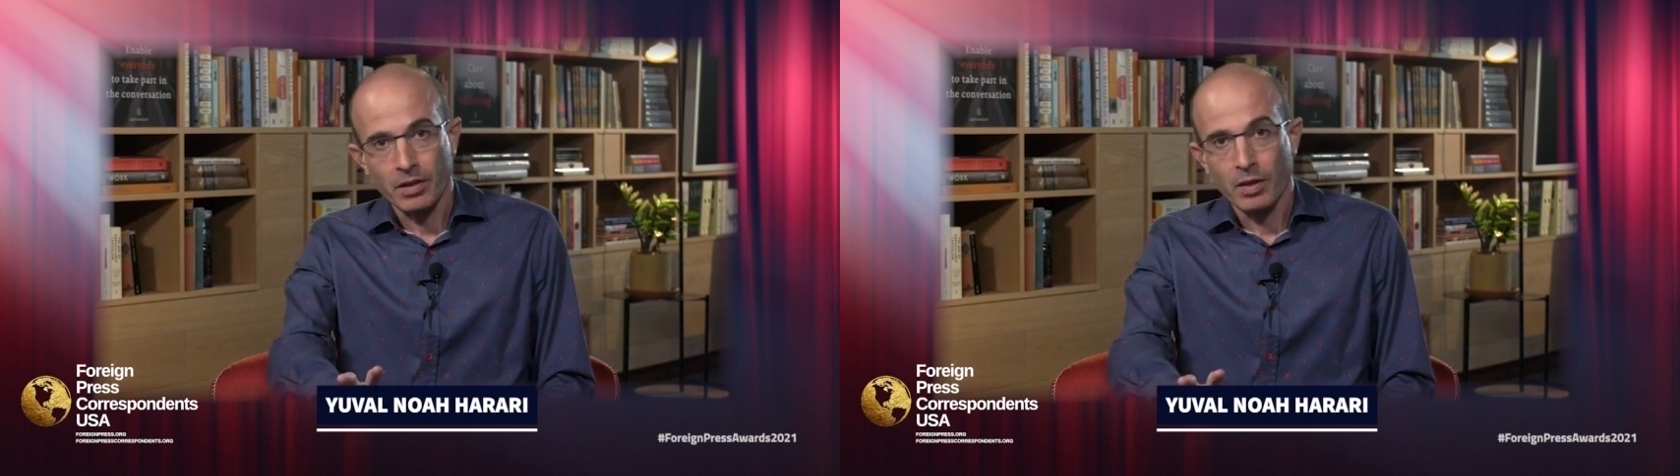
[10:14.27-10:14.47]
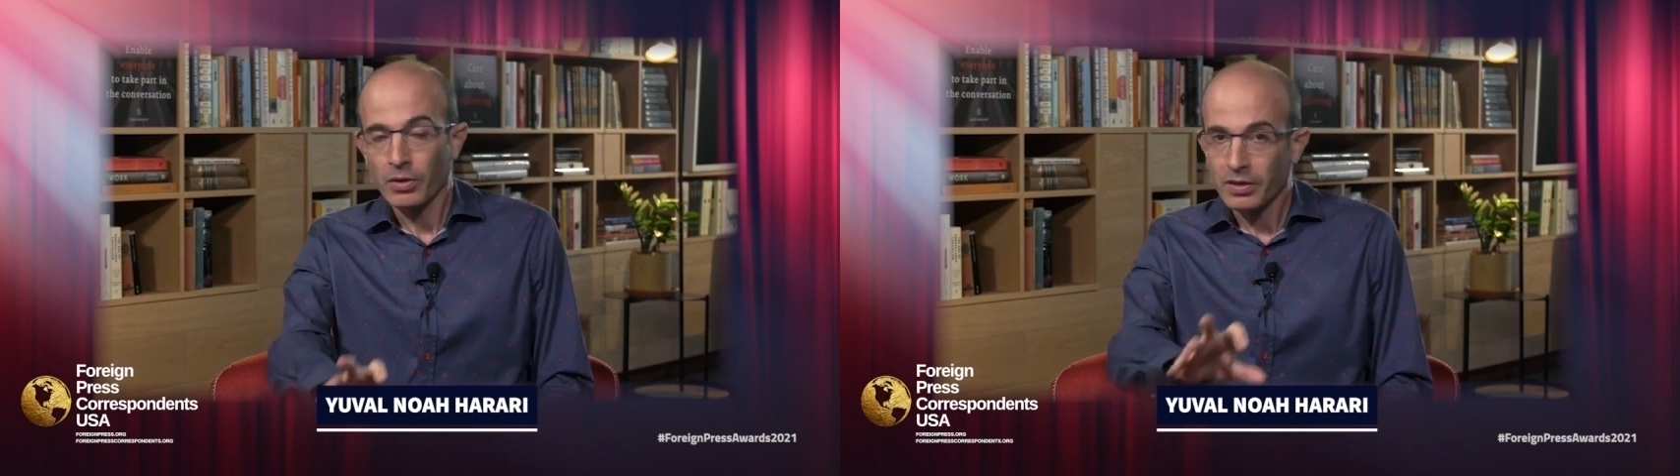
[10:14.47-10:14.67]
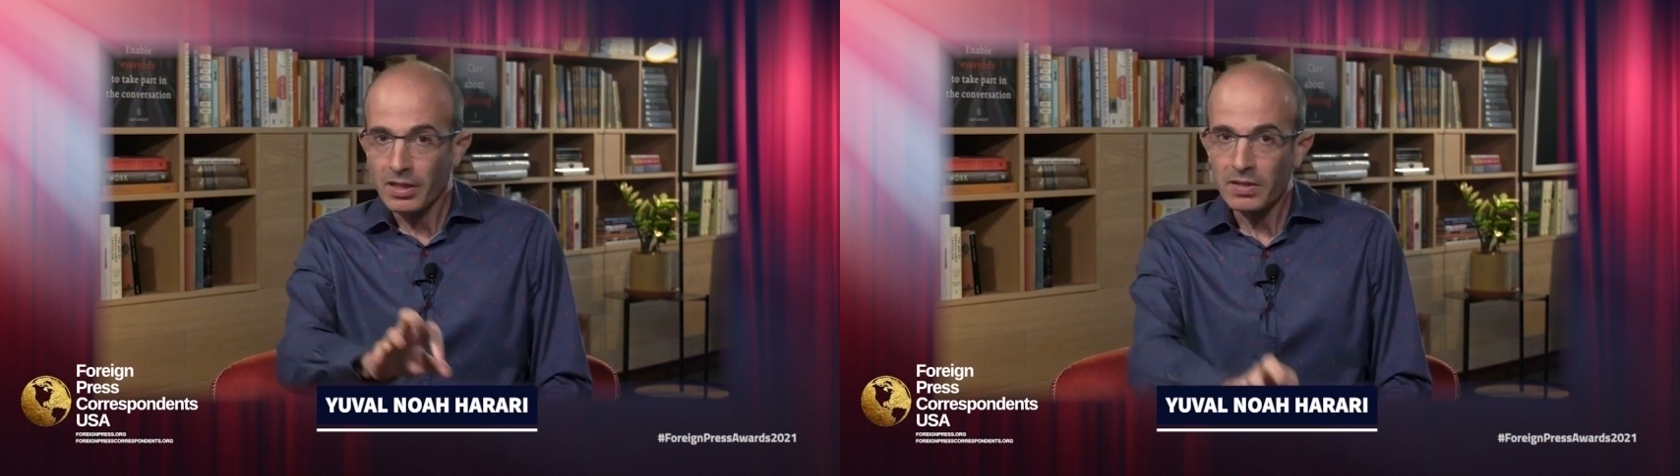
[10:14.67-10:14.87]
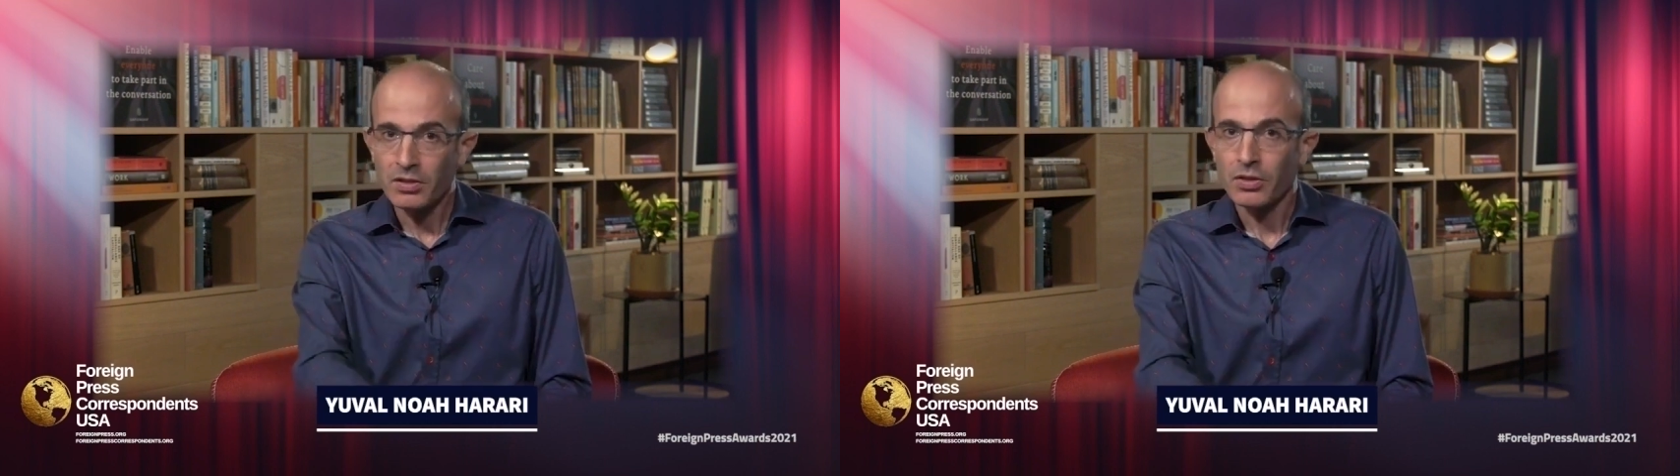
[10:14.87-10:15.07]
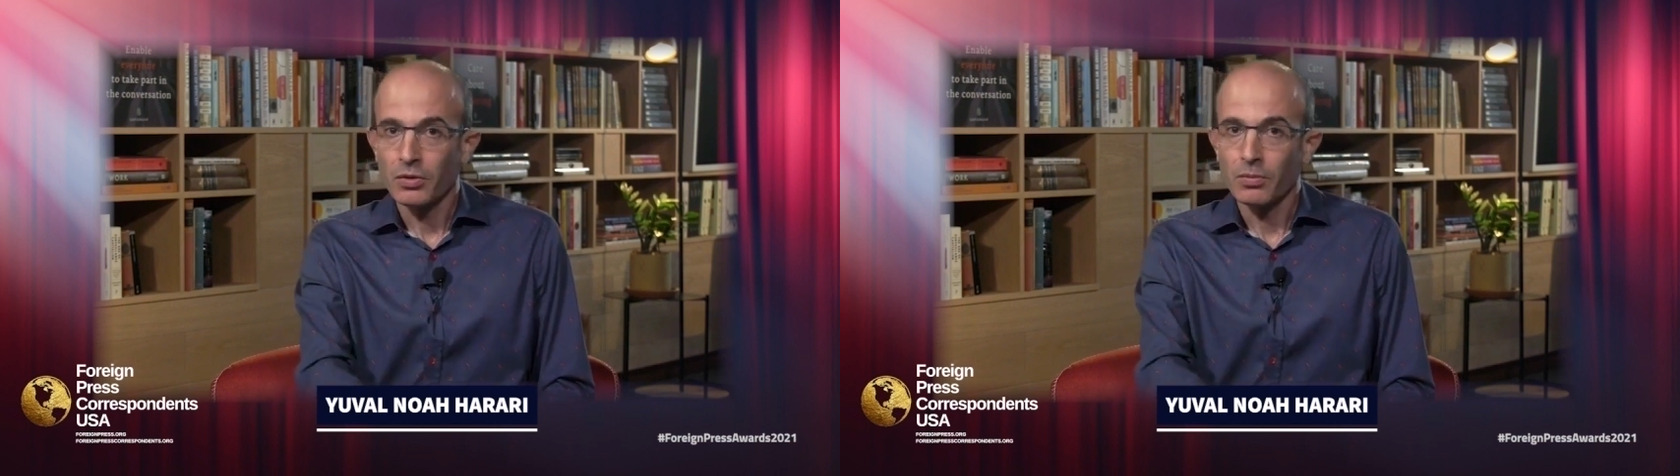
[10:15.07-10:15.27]
What is
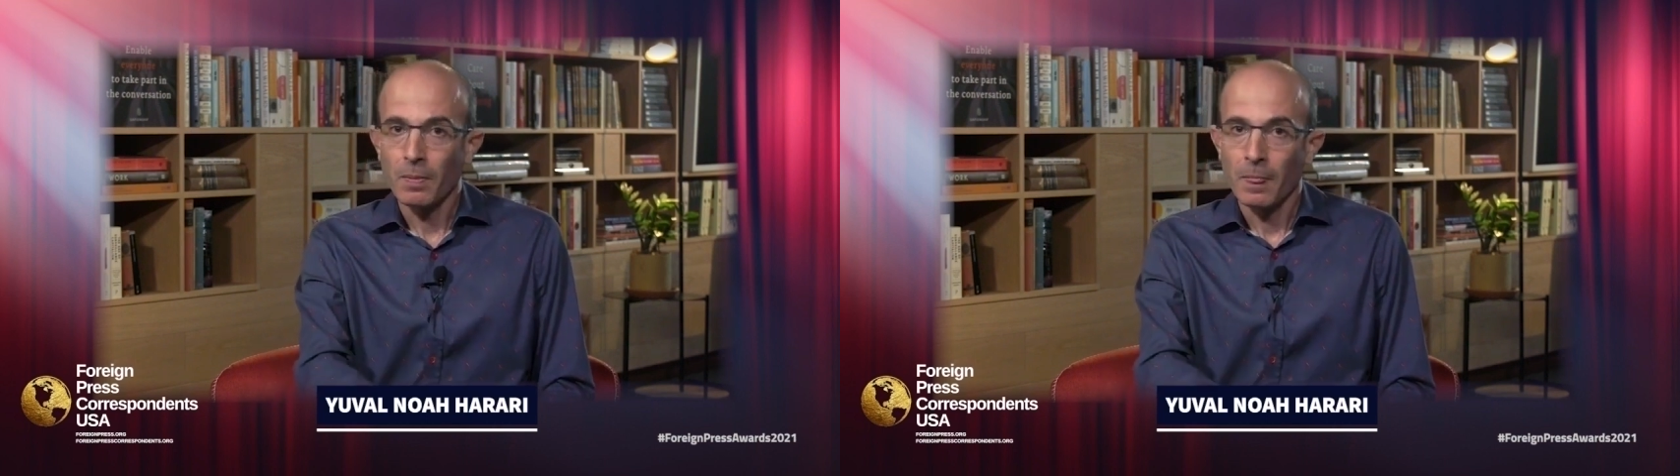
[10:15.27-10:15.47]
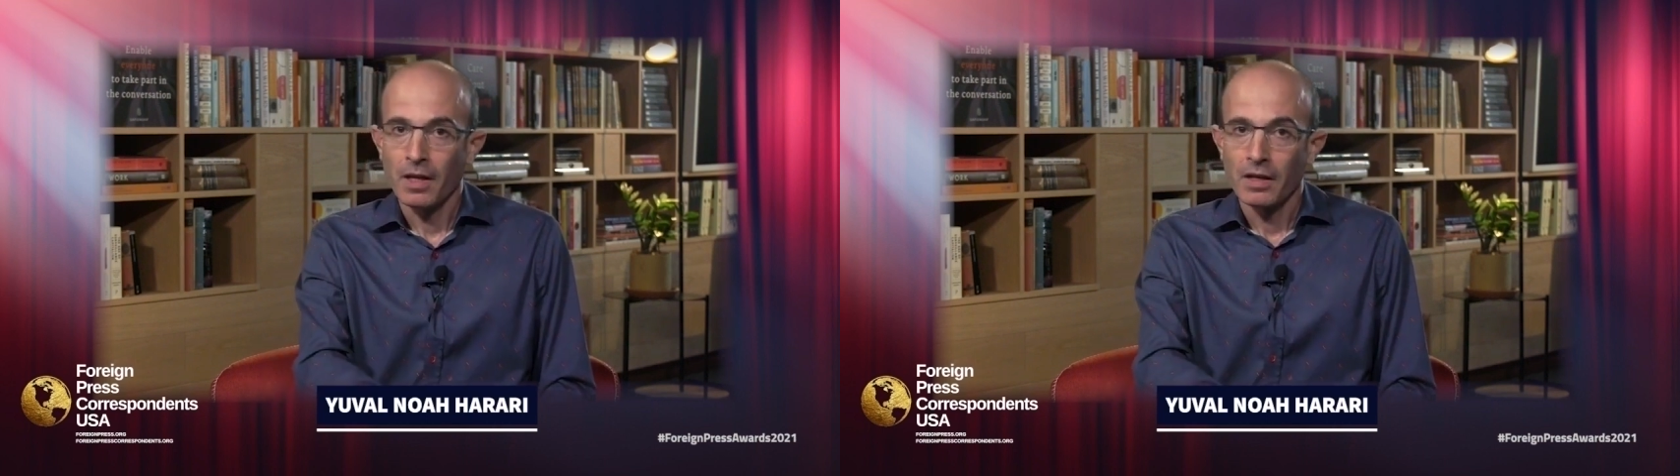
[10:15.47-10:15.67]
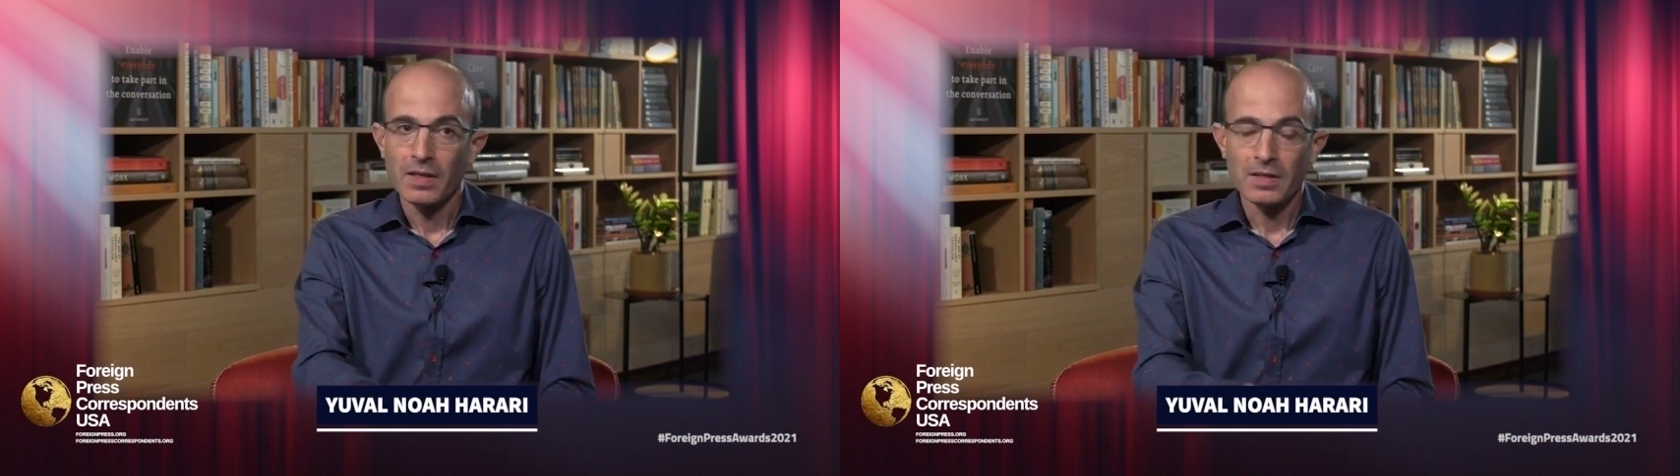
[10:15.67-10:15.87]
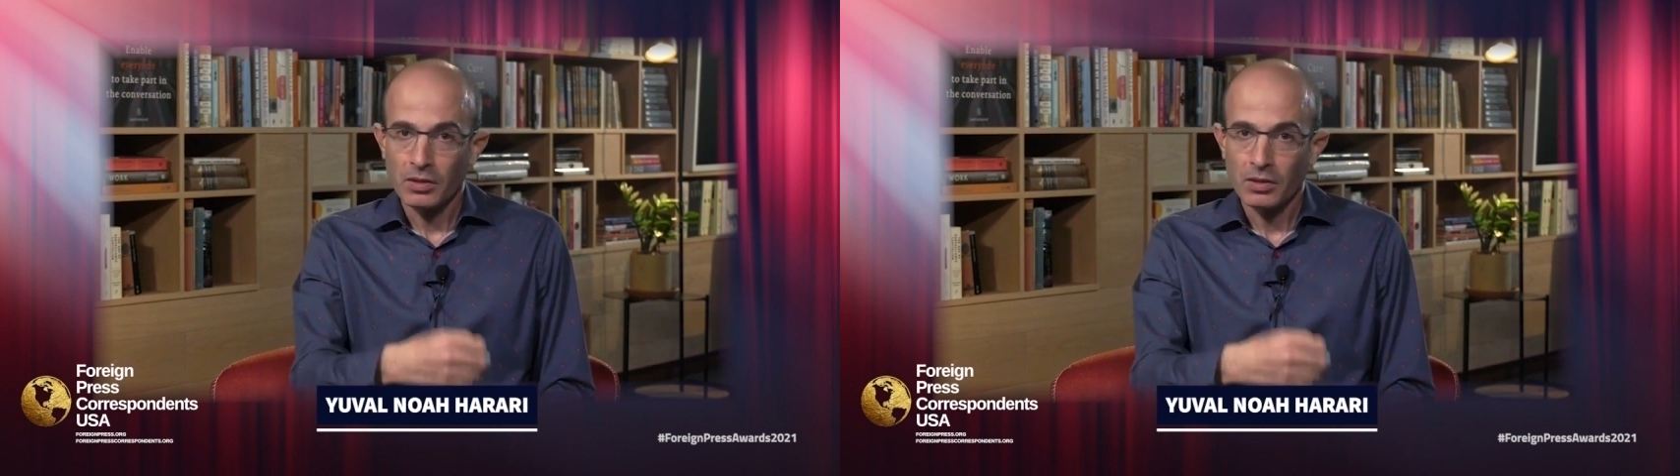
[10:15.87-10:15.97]
new is